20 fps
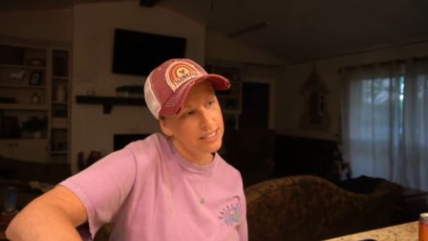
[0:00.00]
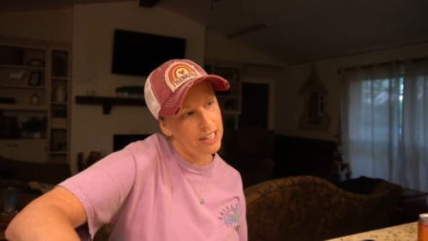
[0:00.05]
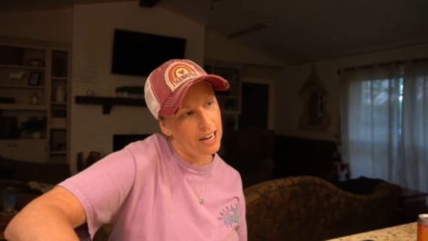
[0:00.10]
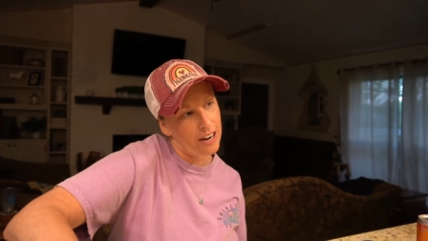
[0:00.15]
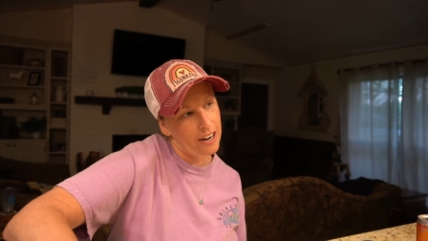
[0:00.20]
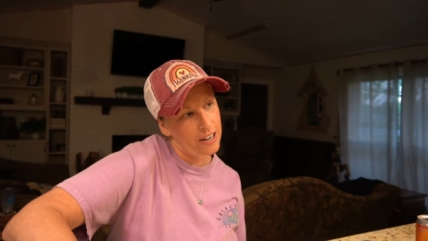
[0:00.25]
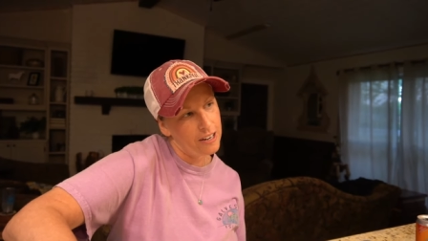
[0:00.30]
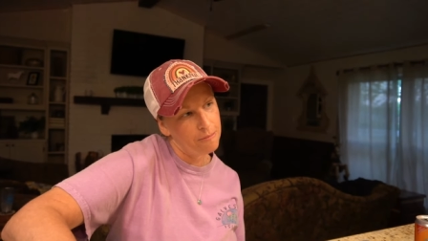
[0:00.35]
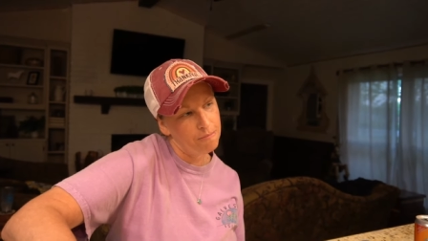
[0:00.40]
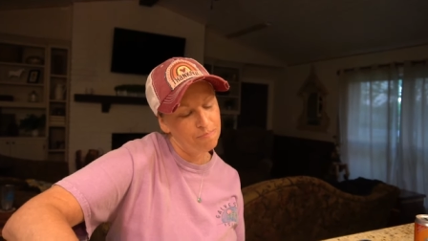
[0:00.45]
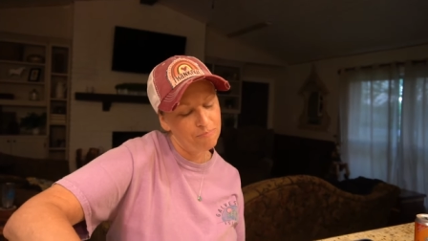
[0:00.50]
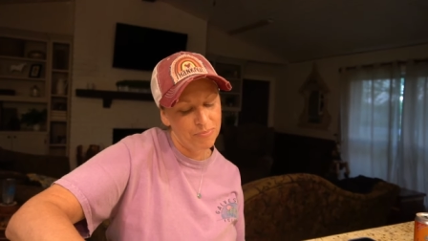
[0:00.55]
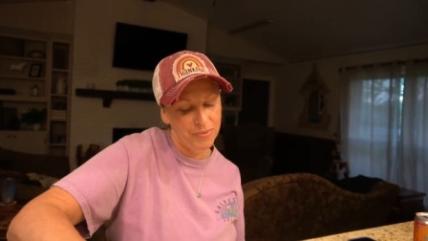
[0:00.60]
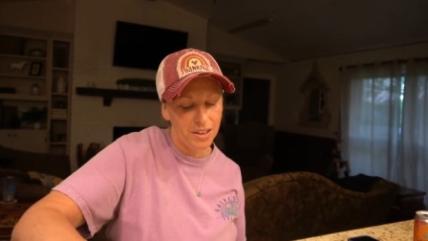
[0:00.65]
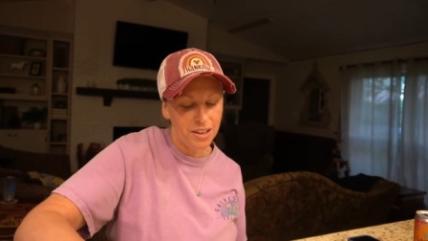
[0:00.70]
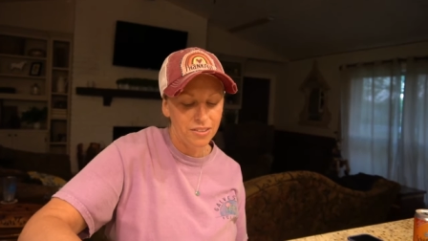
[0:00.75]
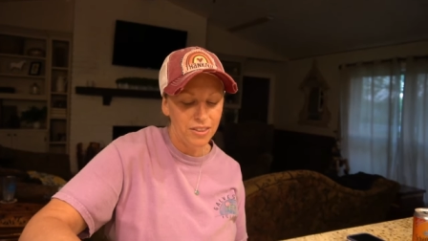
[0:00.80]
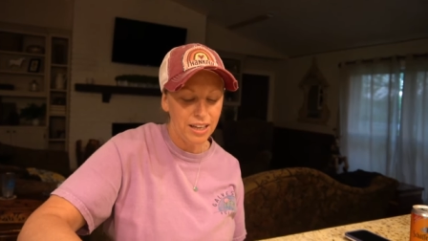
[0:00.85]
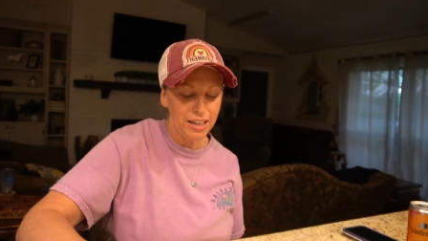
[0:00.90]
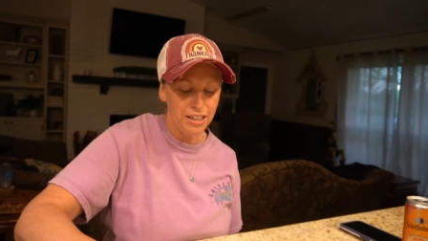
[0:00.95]
done.
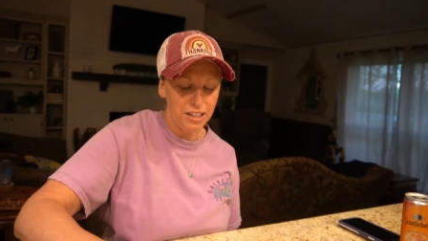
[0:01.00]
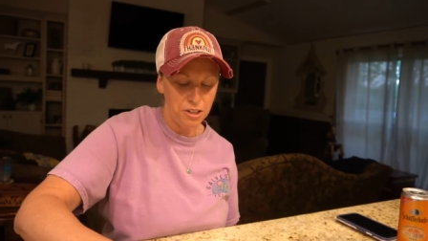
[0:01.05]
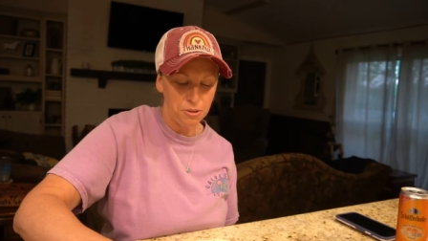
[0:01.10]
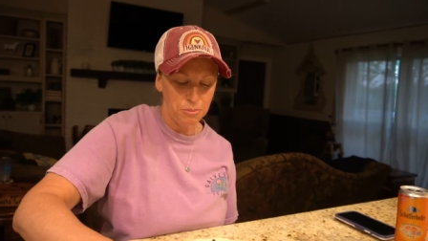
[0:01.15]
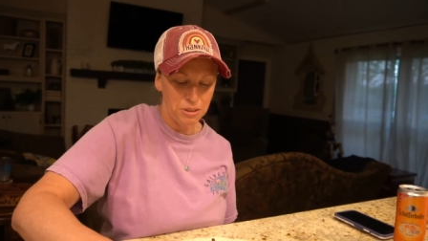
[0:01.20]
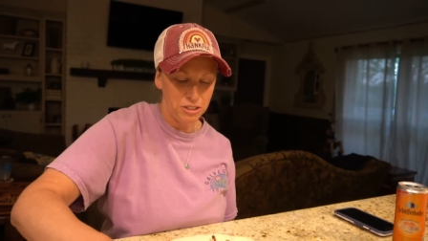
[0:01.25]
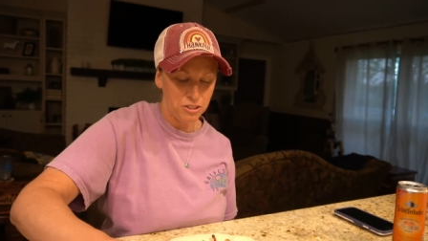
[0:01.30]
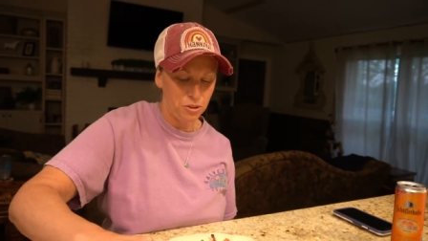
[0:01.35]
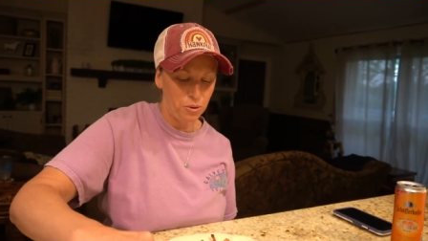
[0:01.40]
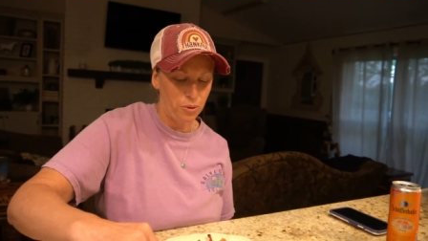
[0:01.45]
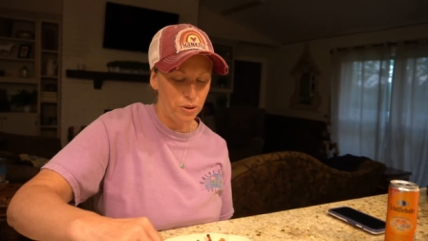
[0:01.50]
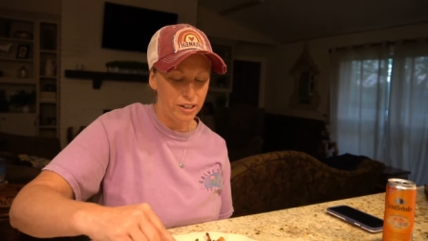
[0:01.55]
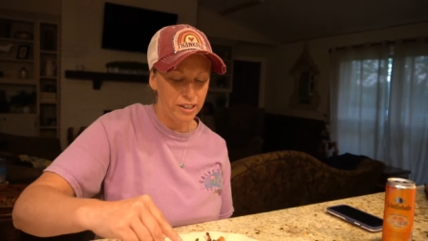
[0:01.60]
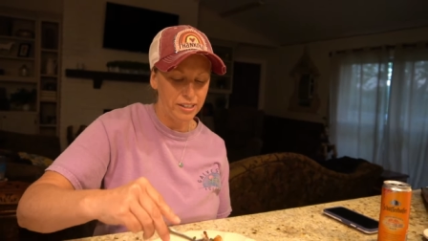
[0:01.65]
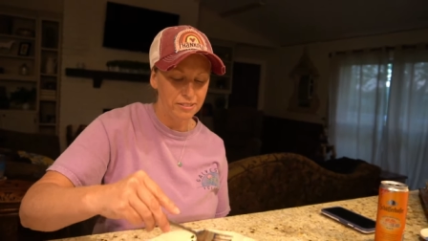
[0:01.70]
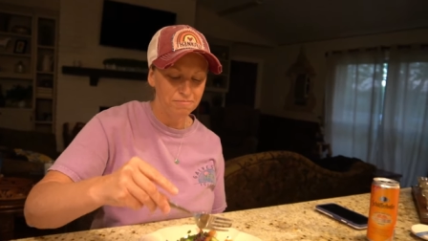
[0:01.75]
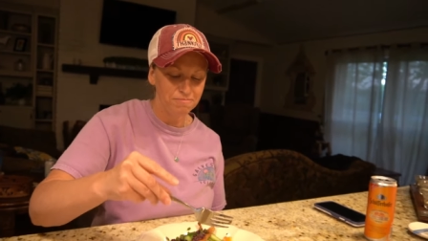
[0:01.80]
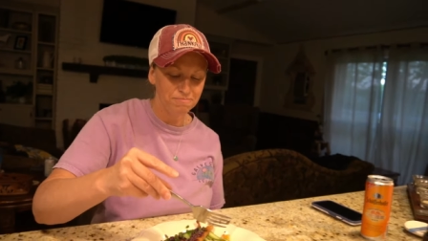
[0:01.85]
Thank you, Miss Corey.